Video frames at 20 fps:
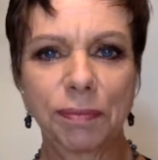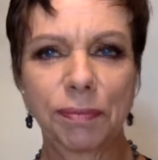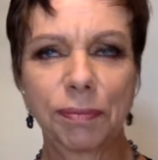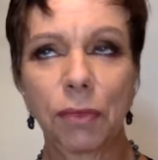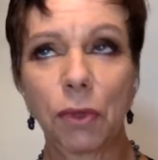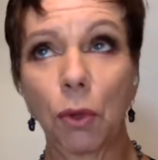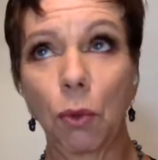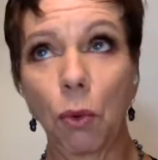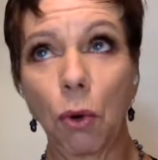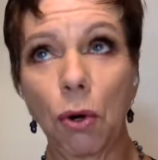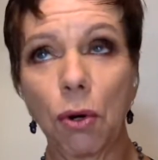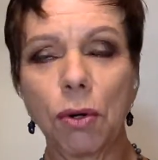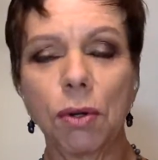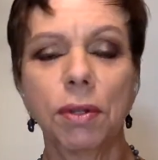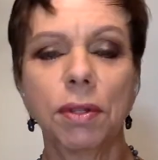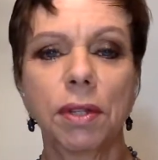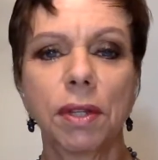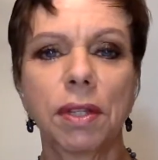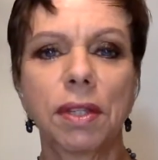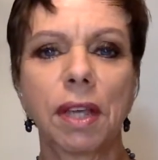the
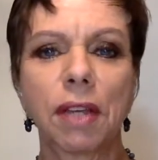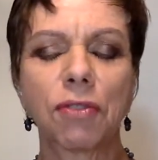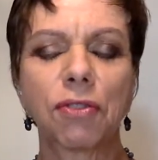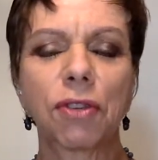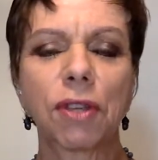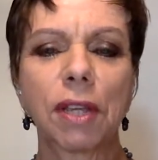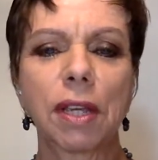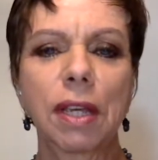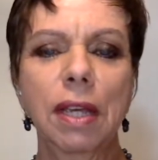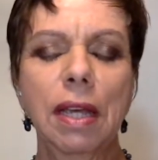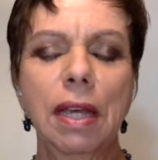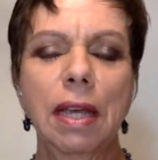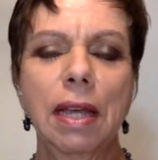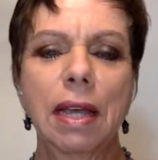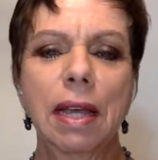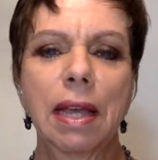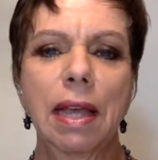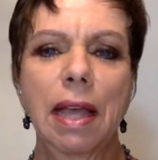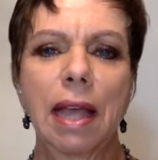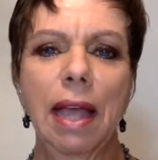world, essentially,
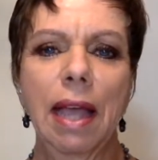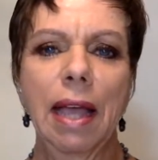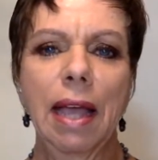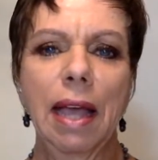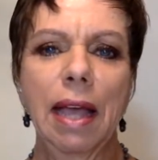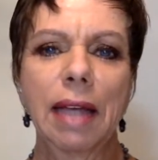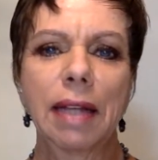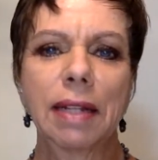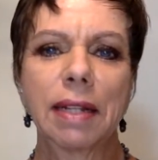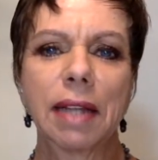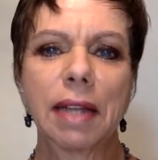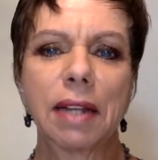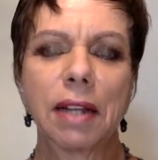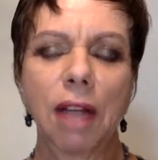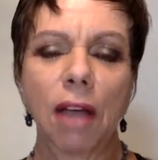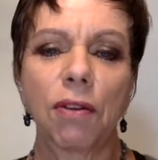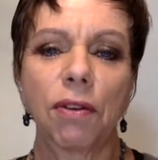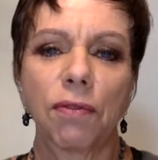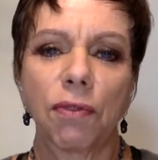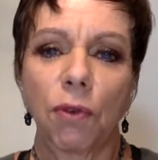and
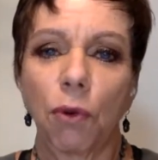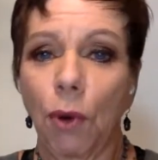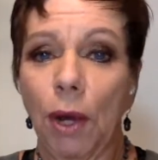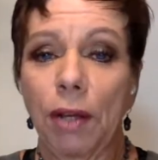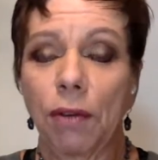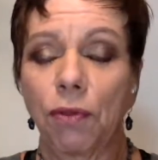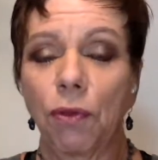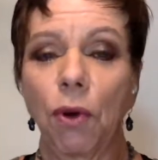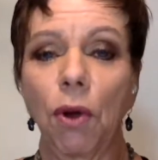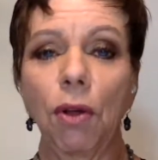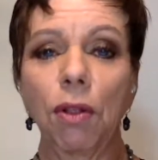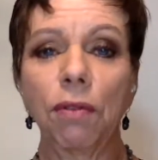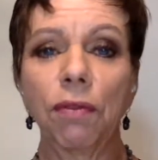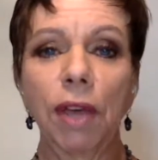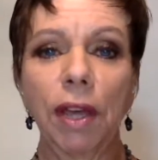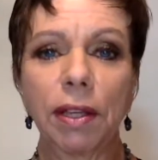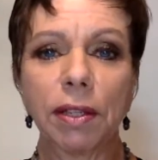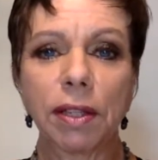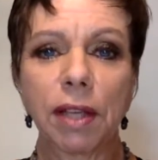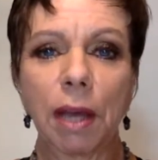not great for all of
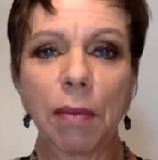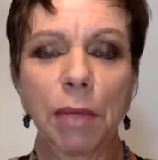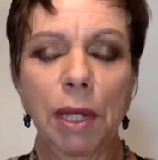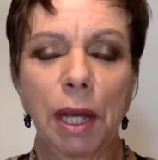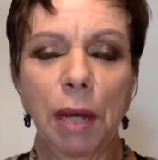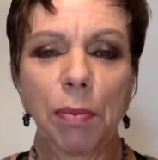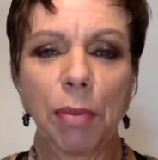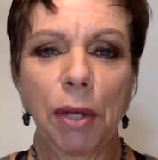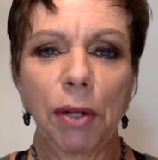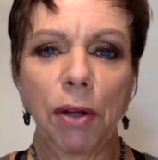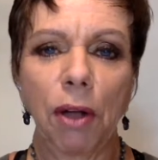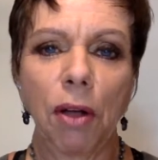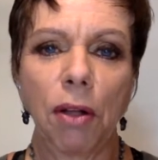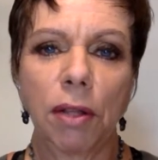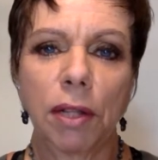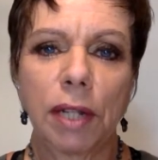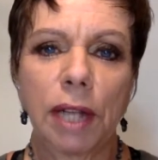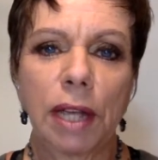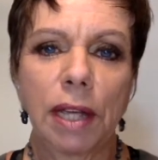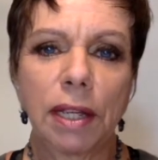us coming up on
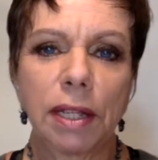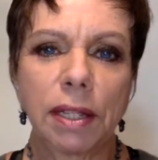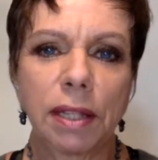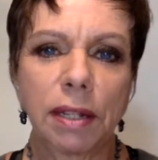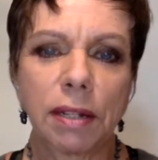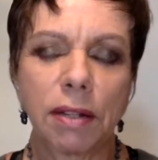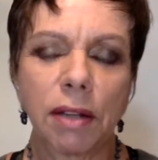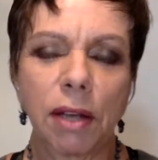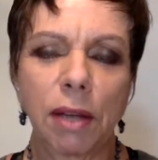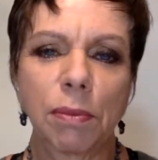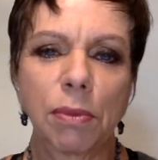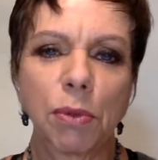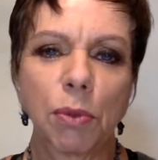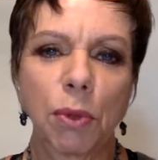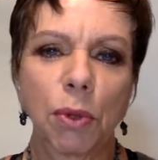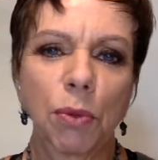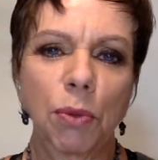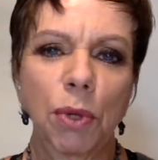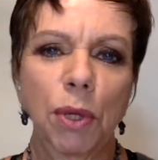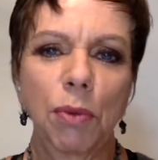holidays and times
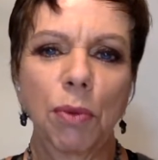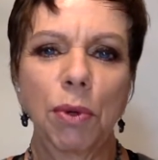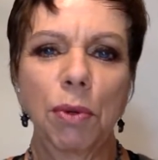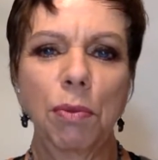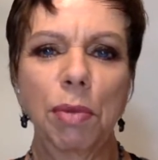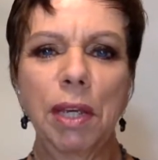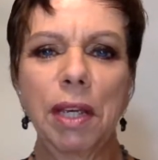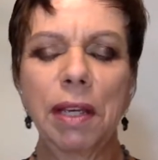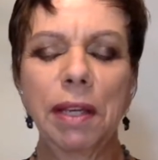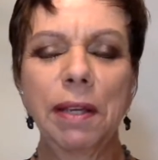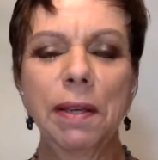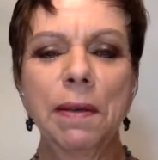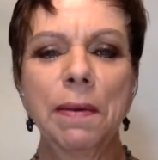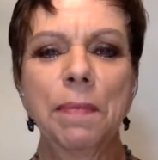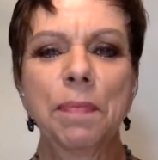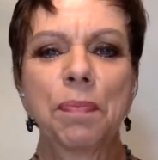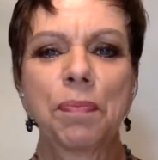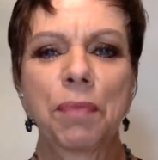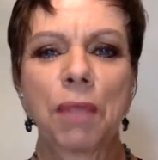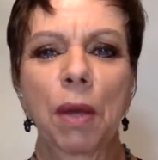when we would be
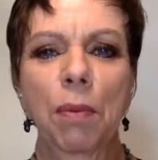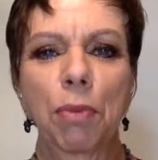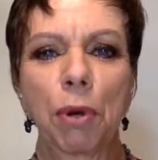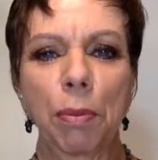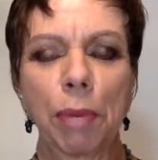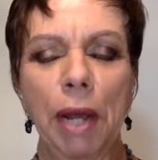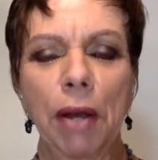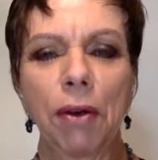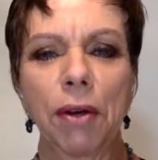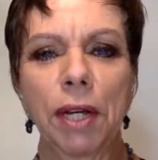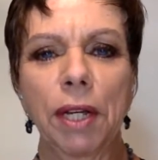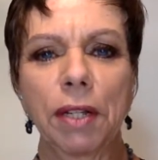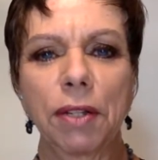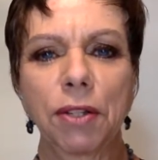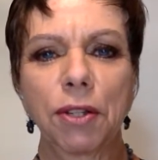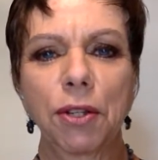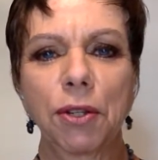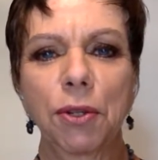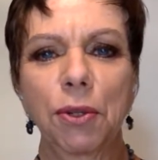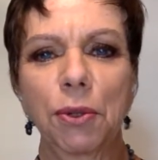preparing
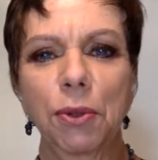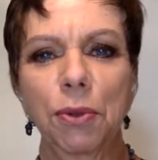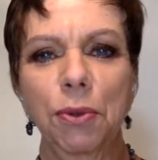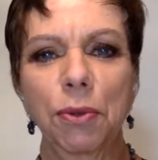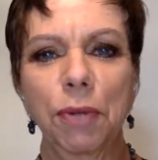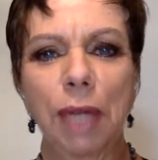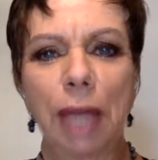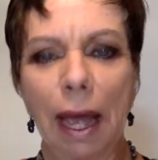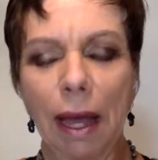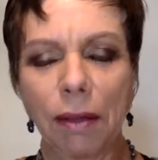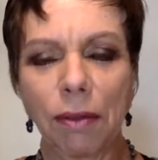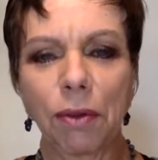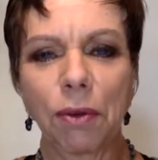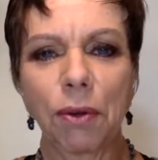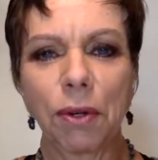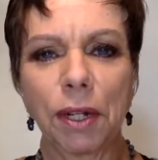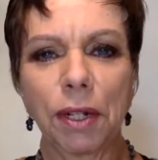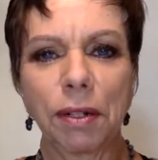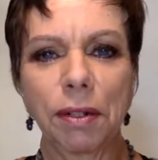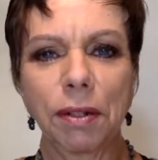to gather
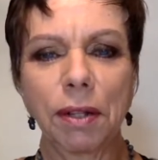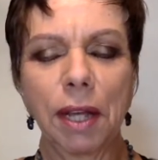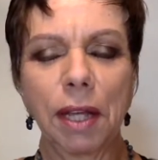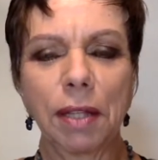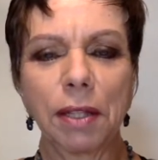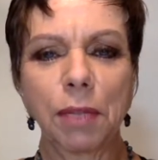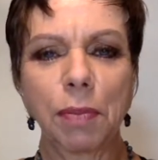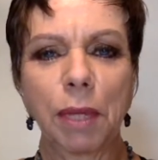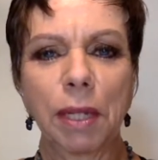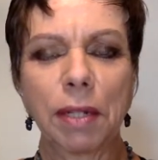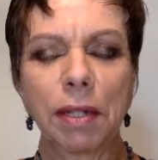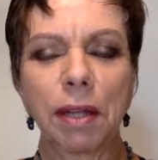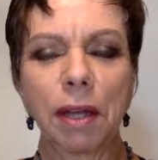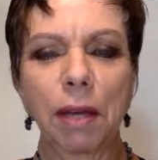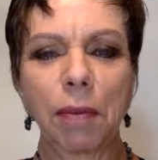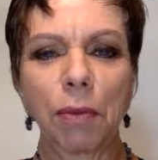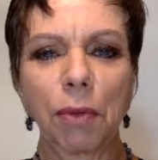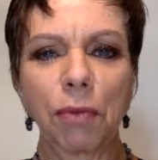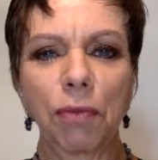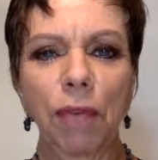and spend
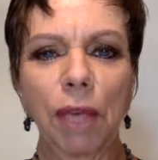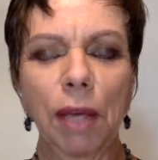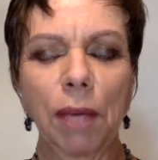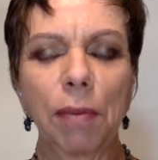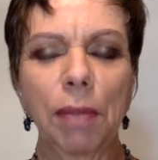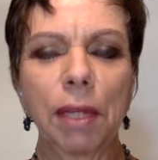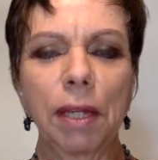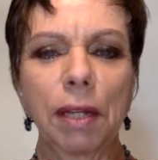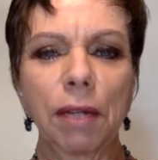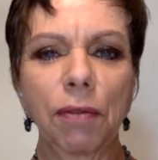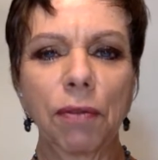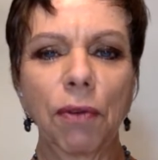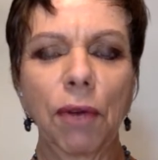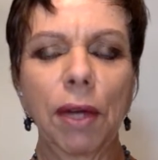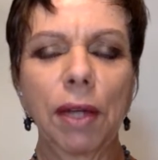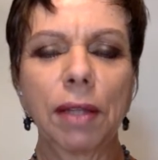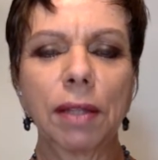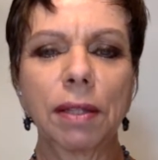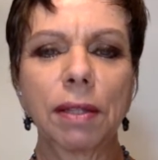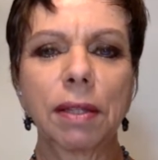time with family and
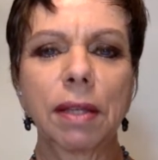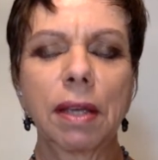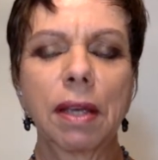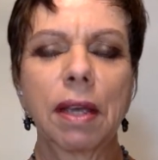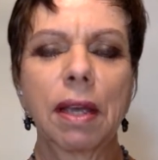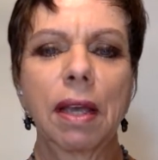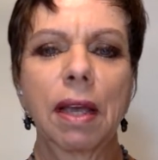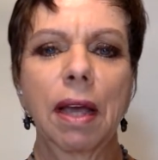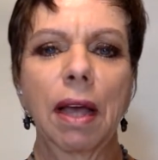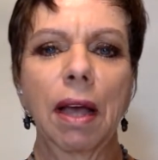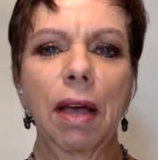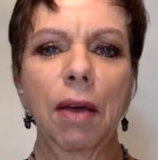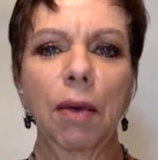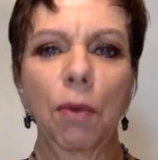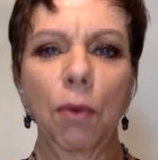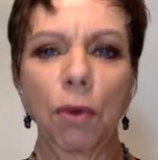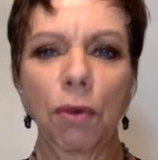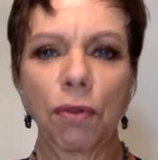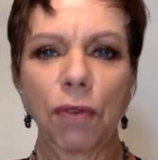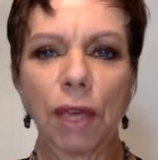friends.
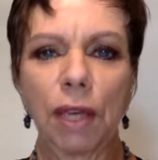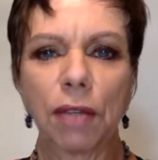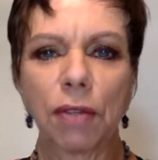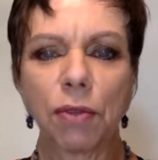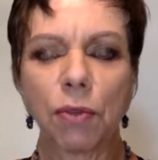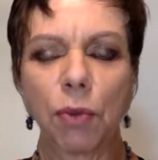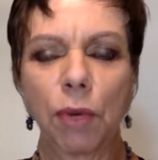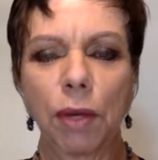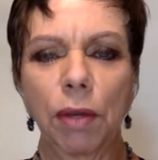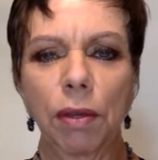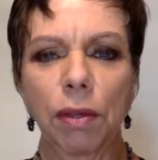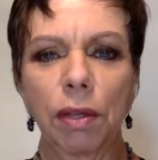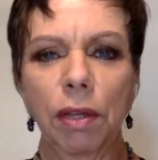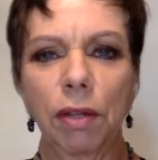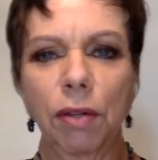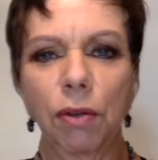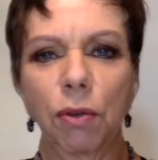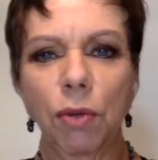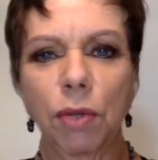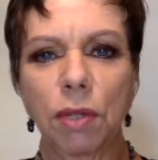We're faced with
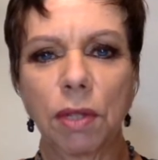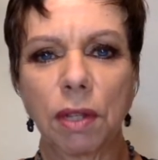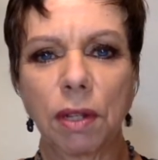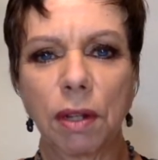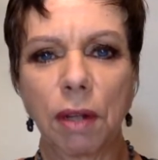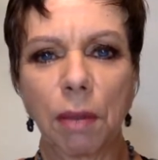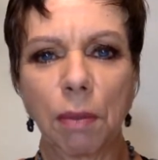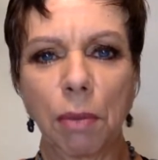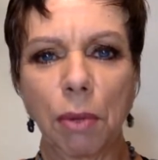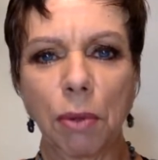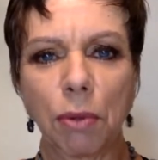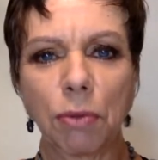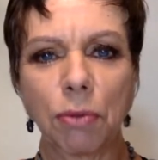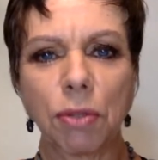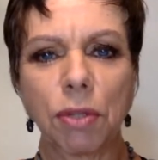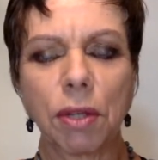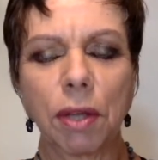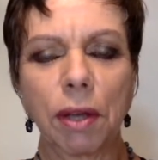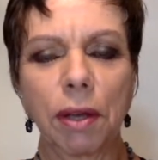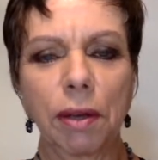increasing numbers
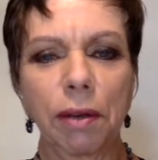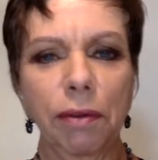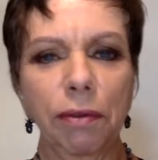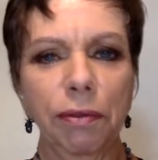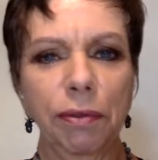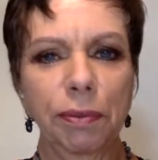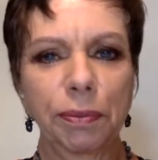of